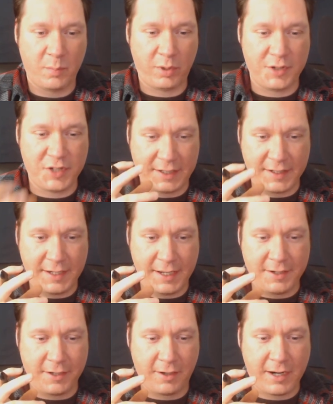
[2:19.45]
projected
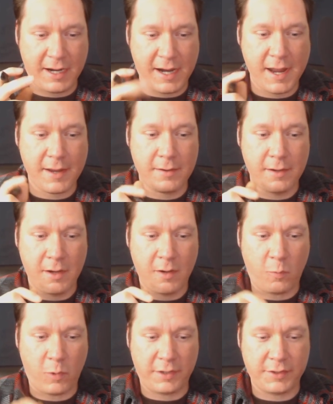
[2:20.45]
into your eye
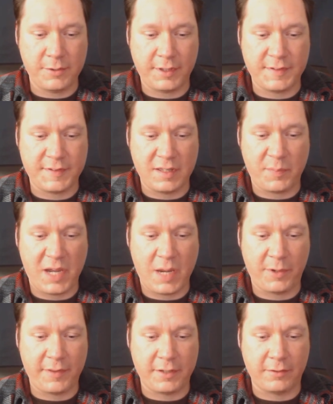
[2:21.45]
while you can see the
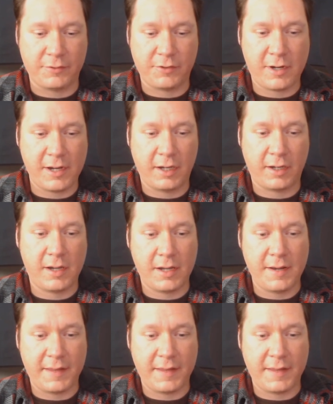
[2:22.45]
paper that you're drawing on,